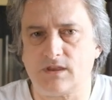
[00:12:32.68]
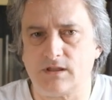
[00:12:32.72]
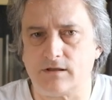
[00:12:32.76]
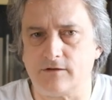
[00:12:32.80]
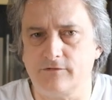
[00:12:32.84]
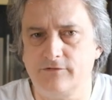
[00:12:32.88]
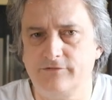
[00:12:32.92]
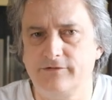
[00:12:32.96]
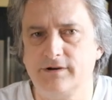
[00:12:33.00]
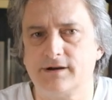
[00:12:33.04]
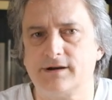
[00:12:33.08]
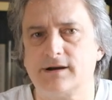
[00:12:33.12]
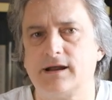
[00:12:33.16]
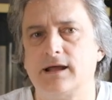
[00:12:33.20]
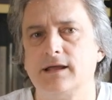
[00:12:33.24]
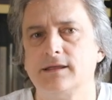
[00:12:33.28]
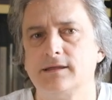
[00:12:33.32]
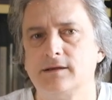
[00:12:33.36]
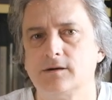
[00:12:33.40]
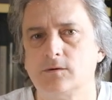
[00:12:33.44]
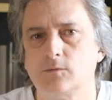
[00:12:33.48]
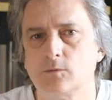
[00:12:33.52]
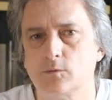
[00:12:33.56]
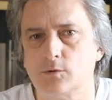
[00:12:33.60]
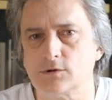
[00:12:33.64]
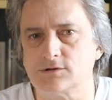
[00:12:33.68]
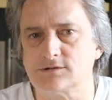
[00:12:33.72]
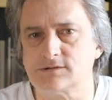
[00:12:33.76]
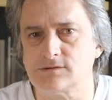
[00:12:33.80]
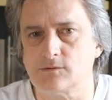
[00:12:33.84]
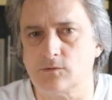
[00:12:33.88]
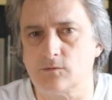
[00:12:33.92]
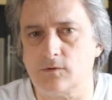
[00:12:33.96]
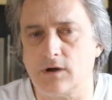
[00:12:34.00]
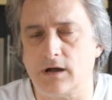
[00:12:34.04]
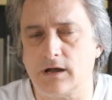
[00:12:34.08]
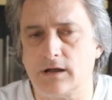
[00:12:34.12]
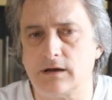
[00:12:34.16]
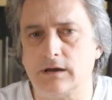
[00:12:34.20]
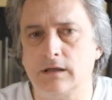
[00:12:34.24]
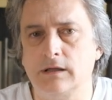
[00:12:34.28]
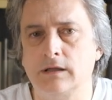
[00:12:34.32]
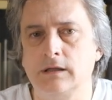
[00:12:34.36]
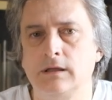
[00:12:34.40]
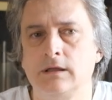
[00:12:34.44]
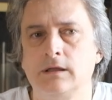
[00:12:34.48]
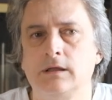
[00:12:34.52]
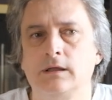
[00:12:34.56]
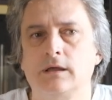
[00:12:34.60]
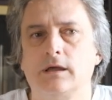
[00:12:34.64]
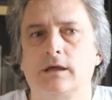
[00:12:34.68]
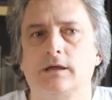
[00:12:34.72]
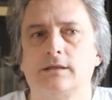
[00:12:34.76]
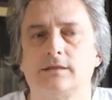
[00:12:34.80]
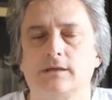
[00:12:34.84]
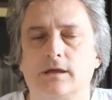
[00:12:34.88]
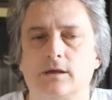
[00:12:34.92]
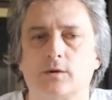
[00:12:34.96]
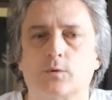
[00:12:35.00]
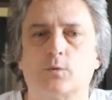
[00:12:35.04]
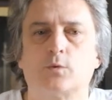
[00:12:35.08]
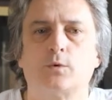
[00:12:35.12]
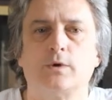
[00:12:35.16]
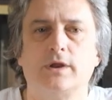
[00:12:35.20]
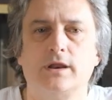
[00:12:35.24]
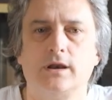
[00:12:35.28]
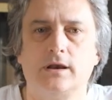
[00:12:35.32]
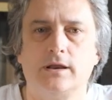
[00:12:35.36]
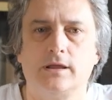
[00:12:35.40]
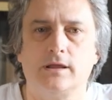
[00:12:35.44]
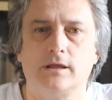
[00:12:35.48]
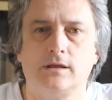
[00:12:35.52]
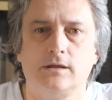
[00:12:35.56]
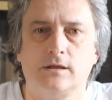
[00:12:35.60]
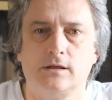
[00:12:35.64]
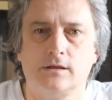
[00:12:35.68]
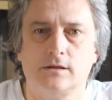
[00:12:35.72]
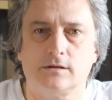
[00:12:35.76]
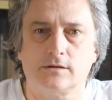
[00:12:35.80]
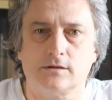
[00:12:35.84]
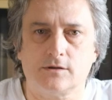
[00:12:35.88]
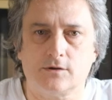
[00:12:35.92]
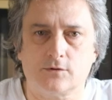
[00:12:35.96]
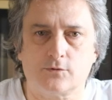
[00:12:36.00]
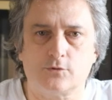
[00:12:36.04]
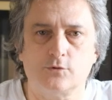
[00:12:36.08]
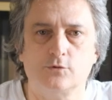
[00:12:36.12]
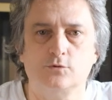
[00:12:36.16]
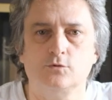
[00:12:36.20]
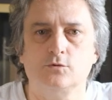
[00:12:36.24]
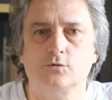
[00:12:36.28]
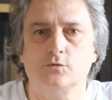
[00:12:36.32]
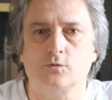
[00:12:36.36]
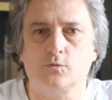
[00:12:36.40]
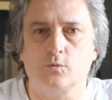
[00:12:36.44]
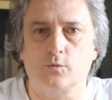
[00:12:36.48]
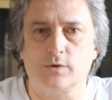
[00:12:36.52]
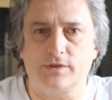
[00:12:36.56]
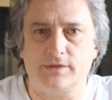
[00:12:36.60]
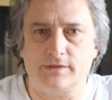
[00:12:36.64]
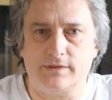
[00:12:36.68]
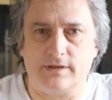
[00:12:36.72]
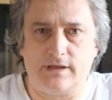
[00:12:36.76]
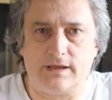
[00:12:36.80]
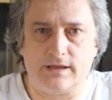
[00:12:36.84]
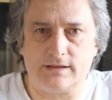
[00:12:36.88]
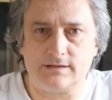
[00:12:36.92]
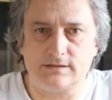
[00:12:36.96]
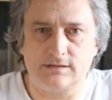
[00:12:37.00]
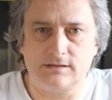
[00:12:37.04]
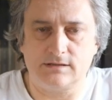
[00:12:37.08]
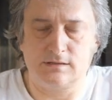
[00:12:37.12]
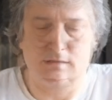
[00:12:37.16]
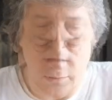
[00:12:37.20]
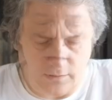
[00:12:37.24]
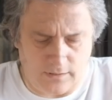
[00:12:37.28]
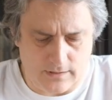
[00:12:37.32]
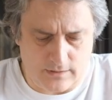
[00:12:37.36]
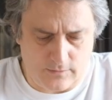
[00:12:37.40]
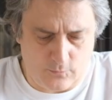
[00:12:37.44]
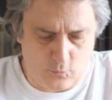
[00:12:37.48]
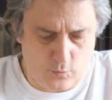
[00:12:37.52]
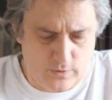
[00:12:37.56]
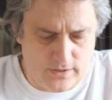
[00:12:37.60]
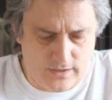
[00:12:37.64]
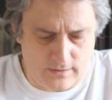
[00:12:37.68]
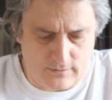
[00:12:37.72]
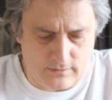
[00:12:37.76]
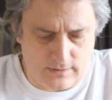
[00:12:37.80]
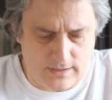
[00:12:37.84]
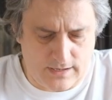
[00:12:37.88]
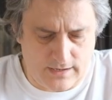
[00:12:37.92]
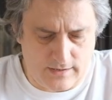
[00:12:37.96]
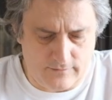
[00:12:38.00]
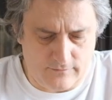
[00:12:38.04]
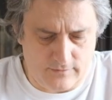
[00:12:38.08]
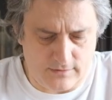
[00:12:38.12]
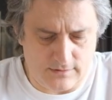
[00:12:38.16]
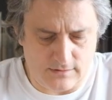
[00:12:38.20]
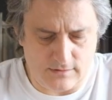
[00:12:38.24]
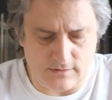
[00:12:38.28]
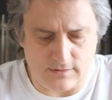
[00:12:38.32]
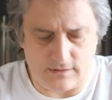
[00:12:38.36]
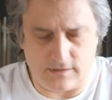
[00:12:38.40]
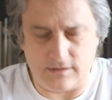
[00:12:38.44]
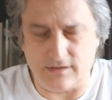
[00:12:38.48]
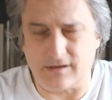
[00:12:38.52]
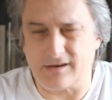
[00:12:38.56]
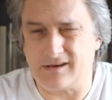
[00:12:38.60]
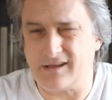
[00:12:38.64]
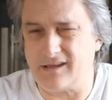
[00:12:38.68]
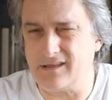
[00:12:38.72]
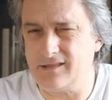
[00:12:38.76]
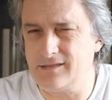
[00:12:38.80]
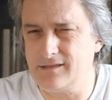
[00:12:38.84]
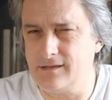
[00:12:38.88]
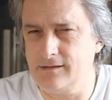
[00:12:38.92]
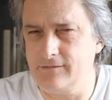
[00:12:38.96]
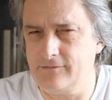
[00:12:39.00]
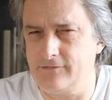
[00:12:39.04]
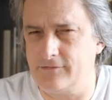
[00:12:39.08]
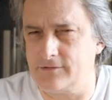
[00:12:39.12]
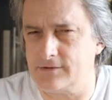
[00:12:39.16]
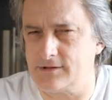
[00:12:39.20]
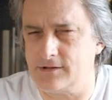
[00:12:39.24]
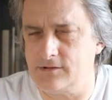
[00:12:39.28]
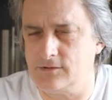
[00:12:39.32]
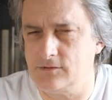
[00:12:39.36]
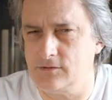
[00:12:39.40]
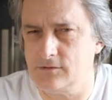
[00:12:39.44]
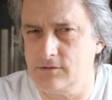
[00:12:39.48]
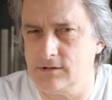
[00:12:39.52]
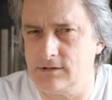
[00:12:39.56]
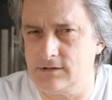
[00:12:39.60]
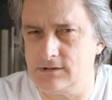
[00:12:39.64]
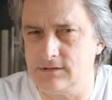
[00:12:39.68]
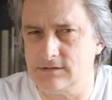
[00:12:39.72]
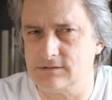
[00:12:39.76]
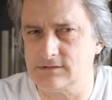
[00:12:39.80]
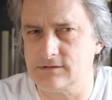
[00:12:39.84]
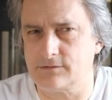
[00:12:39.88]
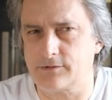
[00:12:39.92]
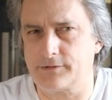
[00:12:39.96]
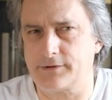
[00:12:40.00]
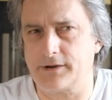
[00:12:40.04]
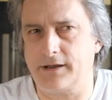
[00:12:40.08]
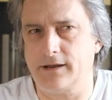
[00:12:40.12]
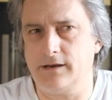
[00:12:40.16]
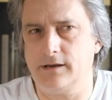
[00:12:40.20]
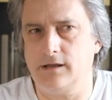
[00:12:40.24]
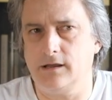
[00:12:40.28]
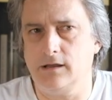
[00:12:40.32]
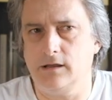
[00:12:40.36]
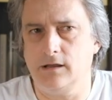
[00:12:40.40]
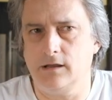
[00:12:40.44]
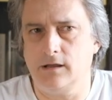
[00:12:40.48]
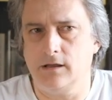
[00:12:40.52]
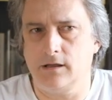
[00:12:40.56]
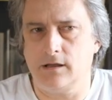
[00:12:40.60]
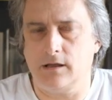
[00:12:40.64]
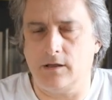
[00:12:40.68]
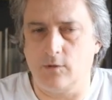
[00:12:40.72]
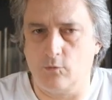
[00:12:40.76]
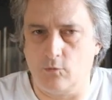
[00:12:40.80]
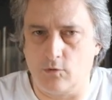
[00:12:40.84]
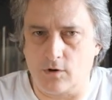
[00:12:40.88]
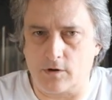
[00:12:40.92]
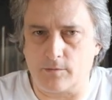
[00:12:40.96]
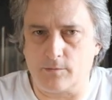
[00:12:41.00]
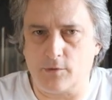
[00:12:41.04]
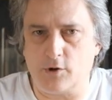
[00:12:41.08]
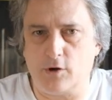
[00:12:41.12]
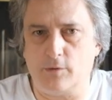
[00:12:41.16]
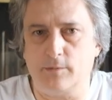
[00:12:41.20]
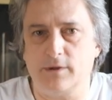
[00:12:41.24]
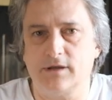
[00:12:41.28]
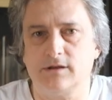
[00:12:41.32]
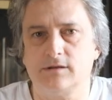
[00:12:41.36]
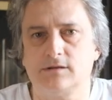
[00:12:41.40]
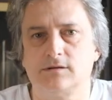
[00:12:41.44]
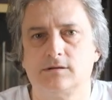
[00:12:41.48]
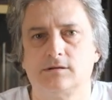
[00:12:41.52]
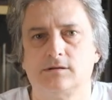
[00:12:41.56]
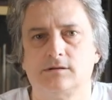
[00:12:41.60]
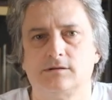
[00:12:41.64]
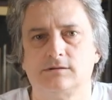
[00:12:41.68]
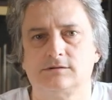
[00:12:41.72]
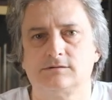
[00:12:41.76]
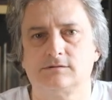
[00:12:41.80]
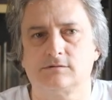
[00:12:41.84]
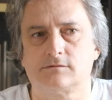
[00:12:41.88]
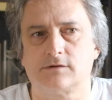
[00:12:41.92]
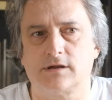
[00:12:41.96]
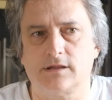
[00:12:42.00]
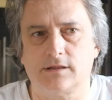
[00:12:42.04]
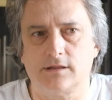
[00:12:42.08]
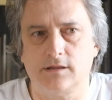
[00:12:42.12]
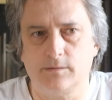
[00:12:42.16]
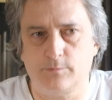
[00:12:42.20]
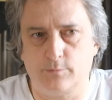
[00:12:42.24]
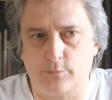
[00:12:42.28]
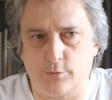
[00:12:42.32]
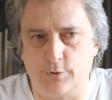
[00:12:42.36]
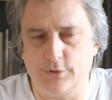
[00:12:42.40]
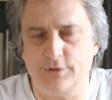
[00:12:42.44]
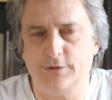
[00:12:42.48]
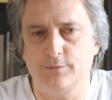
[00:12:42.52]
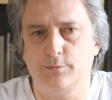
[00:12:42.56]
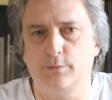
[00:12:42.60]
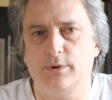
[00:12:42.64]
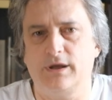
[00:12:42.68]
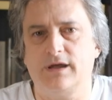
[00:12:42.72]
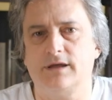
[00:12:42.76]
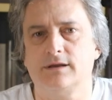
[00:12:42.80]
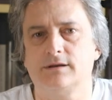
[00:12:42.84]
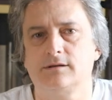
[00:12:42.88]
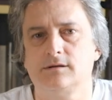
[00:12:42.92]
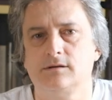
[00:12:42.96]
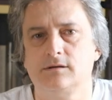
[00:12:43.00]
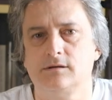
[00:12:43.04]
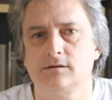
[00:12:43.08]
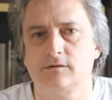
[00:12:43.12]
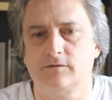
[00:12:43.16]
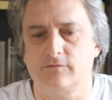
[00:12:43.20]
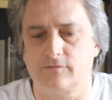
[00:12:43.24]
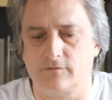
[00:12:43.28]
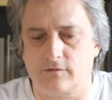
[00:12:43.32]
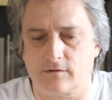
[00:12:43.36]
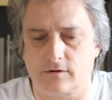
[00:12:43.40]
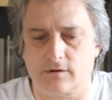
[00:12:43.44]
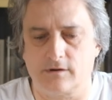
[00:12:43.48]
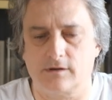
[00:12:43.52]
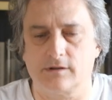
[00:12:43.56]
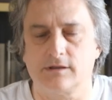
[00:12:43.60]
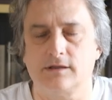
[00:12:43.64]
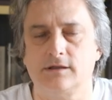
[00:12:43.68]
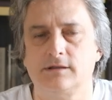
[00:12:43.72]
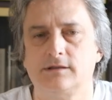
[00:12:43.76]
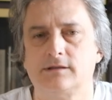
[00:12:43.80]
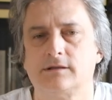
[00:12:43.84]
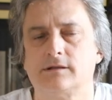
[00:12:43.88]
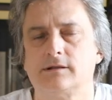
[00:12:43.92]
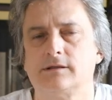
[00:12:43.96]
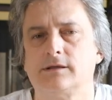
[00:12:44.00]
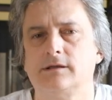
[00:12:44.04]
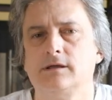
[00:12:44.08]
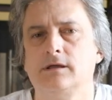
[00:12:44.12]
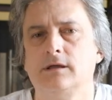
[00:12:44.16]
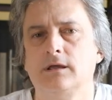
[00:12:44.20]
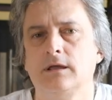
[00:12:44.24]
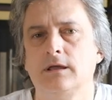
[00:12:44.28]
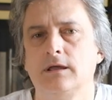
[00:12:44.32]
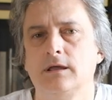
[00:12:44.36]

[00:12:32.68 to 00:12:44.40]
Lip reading: Ferrania was the one, and they really grew with that. We arrive in 1942, that is already a war moment, is already pretty bad for Italy,